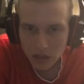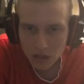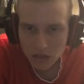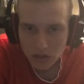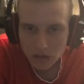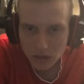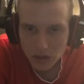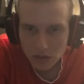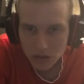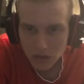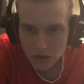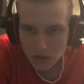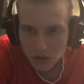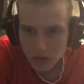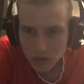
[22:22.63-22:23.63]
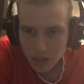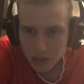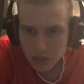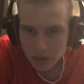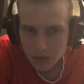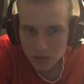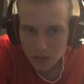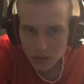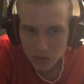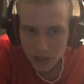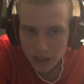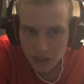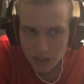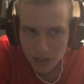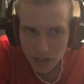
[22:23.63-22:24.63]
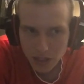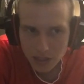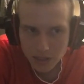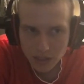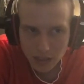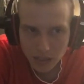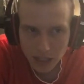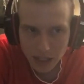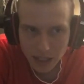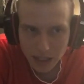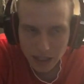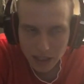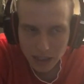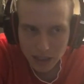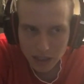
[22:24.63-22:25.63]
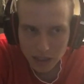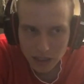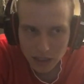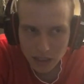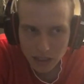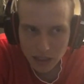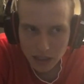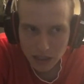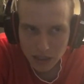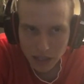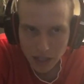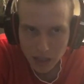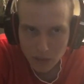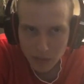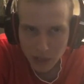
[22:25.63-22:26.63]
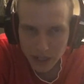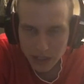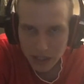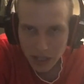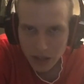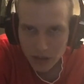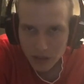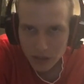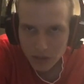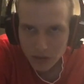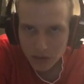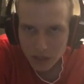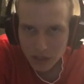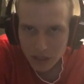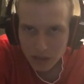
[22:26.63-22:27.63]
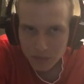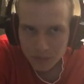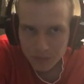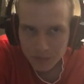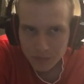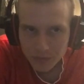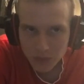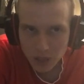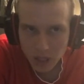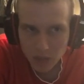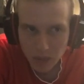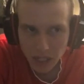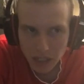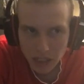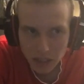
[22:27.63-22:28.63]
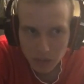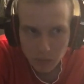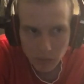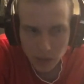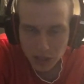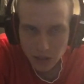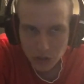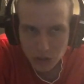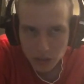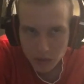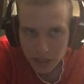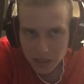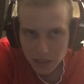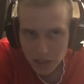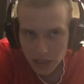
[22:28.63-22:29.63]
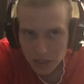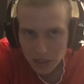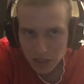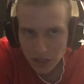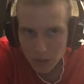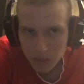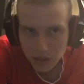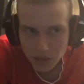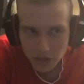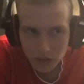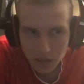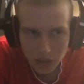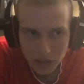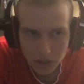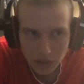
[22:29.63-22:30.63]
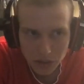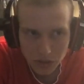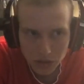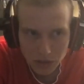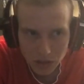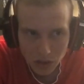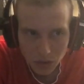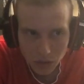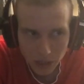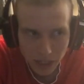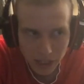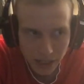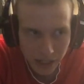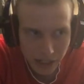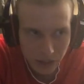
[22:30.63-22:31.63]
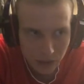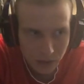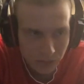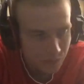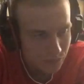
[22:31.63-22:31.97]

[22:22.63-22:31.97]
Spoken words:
So those are those questions. So the Red Sox declining, taking Betts out of their league, and making potentially Red Sox competition easier. So right now,